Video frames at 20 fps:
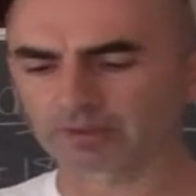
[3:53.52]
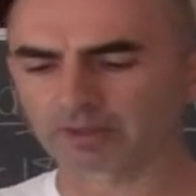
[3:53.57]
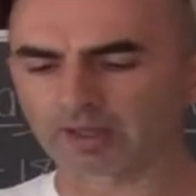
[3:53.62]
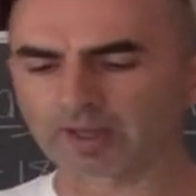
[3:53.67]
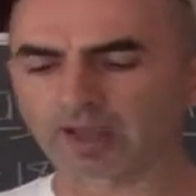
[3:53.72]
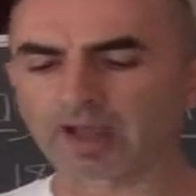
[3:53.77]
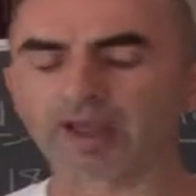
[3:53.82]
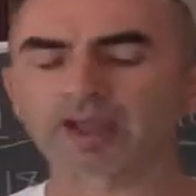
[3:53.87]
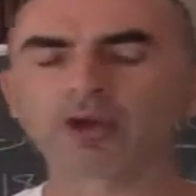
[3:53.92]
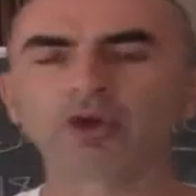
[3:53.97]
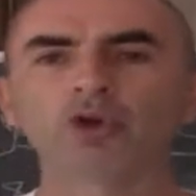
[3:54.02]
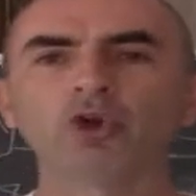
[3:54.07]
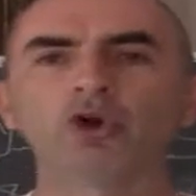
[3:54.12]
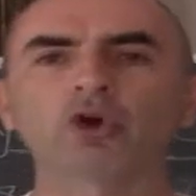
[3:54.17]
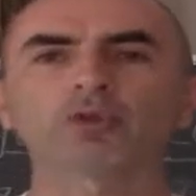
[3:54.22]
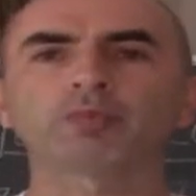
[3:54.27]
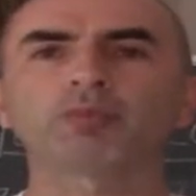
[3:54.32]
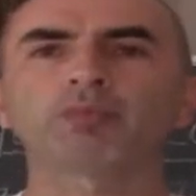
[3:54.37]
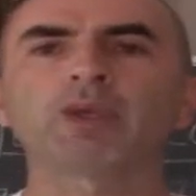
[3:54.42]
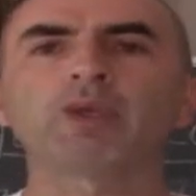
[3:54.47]
and
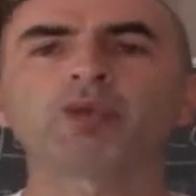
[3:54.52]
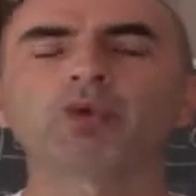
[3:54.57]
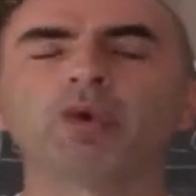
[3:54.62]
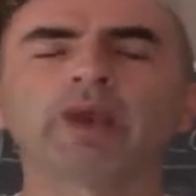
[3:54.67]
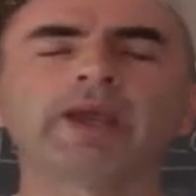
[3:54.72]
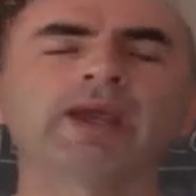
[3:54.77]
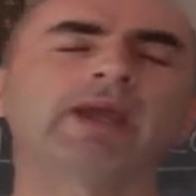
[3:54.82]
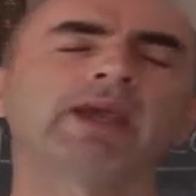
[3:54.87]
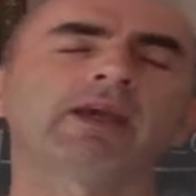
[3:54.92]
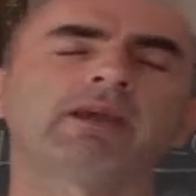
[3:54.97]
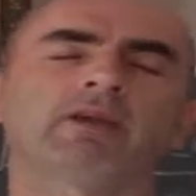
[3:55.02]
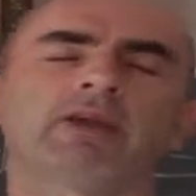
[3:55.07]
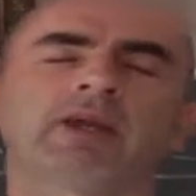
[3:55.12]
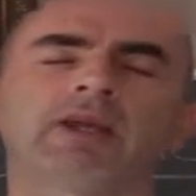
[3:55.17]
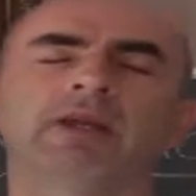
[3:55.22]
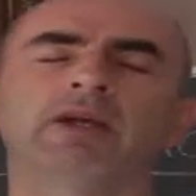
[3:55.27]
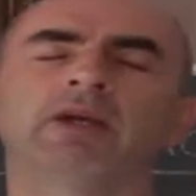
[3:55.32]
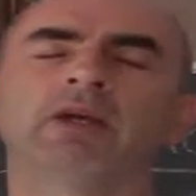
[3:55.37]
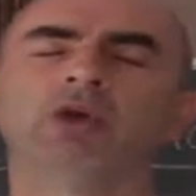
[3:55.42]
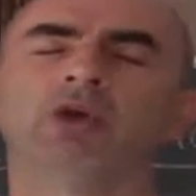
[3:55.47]
not be weary.
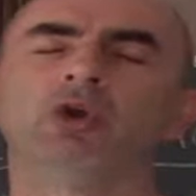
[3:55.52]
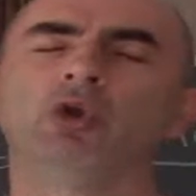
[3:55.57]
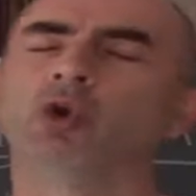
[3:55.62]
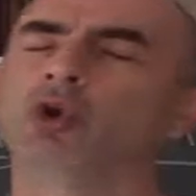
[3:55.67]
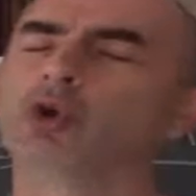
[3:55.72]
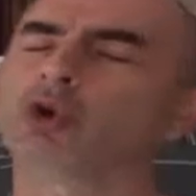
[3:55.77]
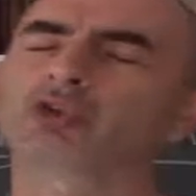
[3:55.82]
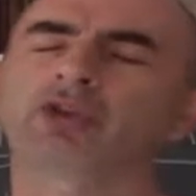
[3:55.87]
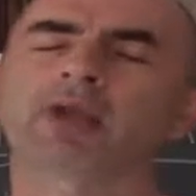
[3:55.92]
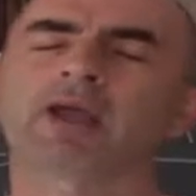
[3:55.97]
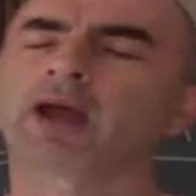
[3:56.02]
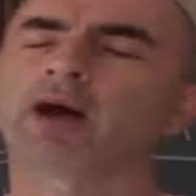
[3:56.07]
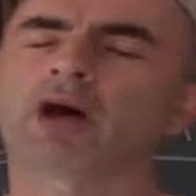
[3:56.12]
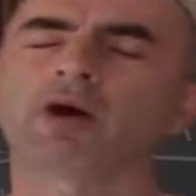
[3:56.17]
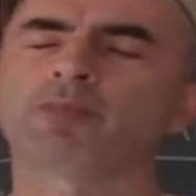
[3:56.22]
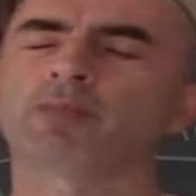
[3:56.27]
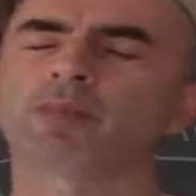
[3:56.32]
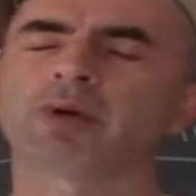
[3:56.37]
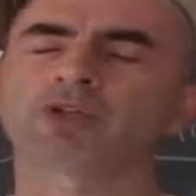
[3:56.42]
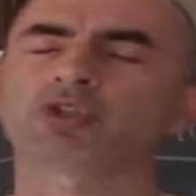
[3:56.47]
Lord,
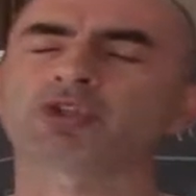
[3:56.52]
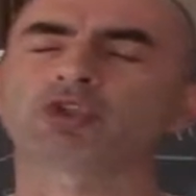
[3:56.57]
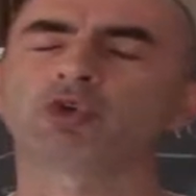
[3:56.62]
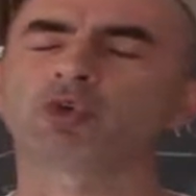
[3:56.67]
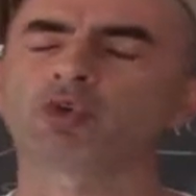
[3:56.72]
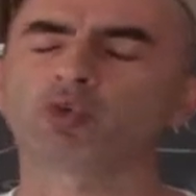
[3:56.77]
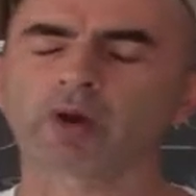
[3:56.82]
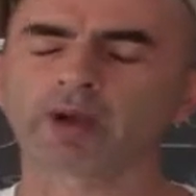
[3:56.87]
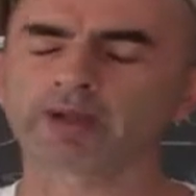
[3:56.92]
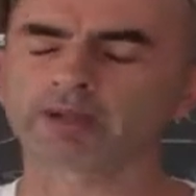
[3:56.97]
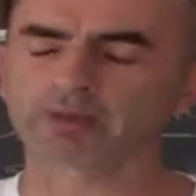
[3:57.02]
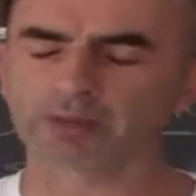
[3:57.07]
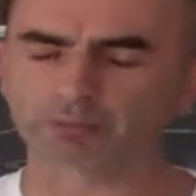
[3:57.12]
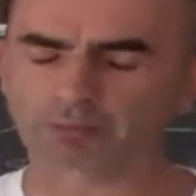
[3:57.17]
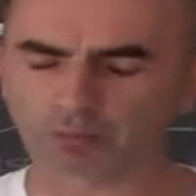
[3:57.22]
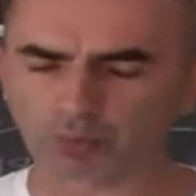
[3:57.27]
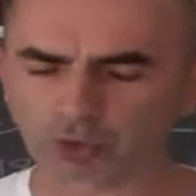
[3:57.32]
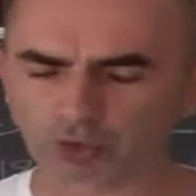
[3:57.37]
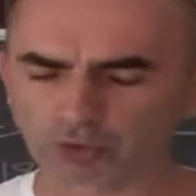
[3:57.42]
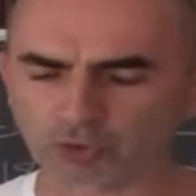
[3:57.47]
help us to wait
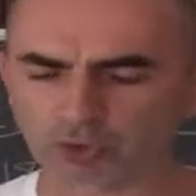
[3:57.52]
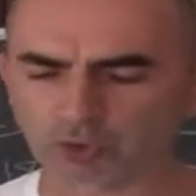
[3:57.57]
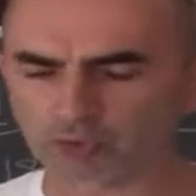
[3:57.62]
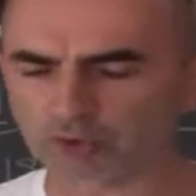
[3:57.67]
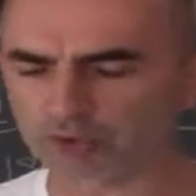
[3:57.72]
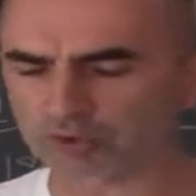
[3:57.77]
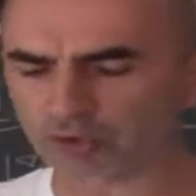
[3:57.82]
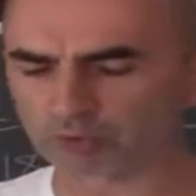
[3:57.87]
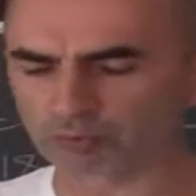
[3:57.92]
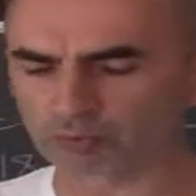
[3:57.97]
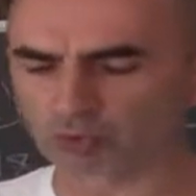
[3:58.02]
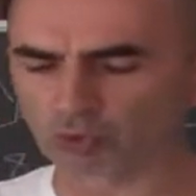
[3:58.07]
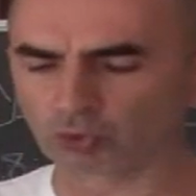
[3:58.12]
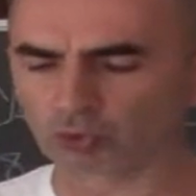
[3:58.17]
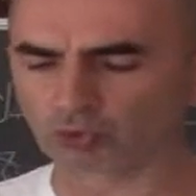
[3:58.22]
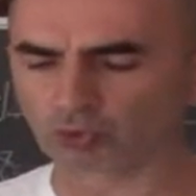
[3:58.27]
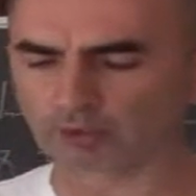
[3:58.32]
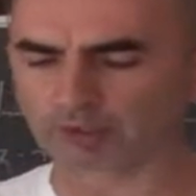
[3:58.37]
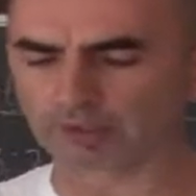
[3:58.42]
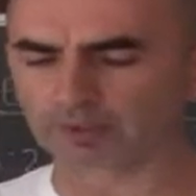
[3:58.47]
upon you this
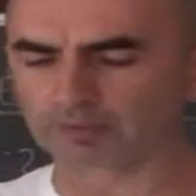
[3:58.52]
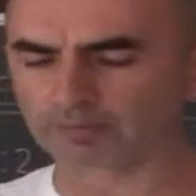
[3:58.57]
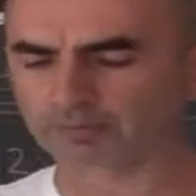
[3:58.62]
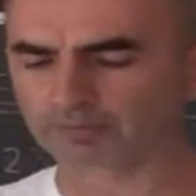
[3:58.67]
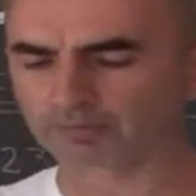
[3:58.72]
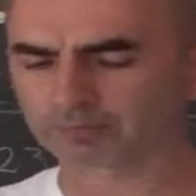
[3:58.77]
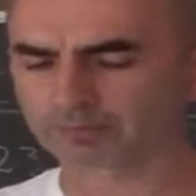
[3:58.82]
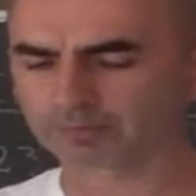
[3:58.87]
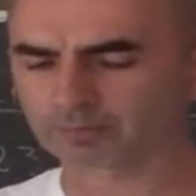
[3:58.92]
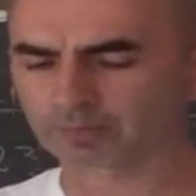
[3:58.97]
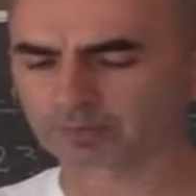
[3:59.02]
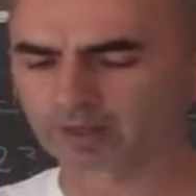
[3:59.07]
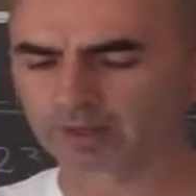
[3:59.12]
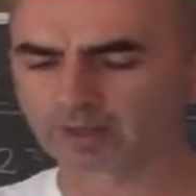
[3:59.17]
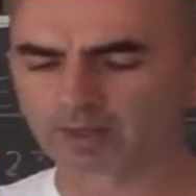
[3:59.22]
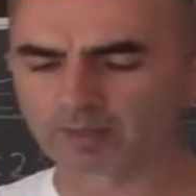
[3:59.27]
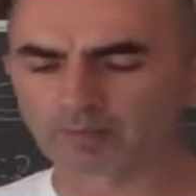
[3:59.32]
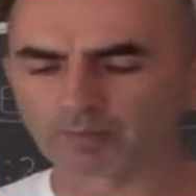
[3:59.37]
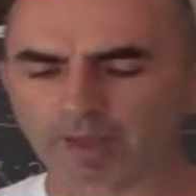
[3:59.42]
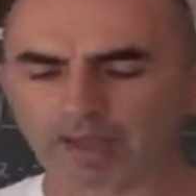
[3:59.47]
morning.
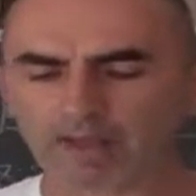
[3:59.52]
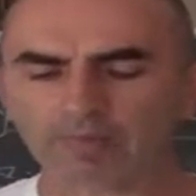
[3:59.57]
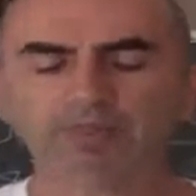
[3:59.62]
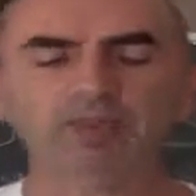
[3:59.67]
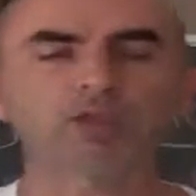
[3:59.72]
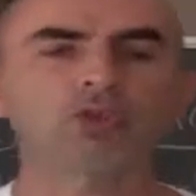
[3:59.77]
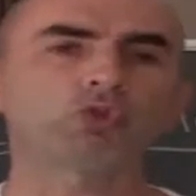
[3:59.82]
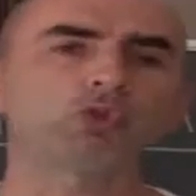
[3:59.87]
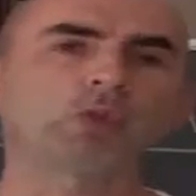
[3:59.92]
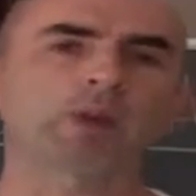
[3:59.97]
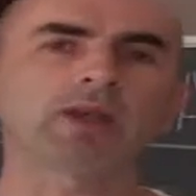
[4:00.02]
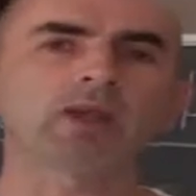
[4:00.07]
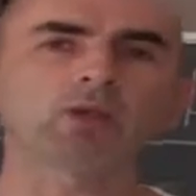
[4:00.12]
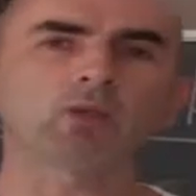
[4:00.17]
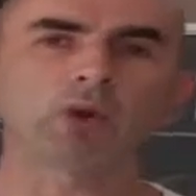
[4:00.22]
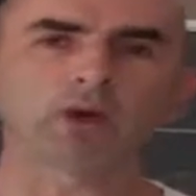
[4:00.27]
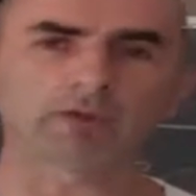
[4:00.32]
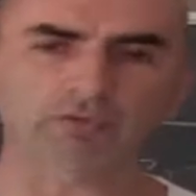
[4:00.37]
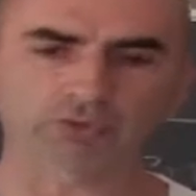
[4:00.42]
Matthew 21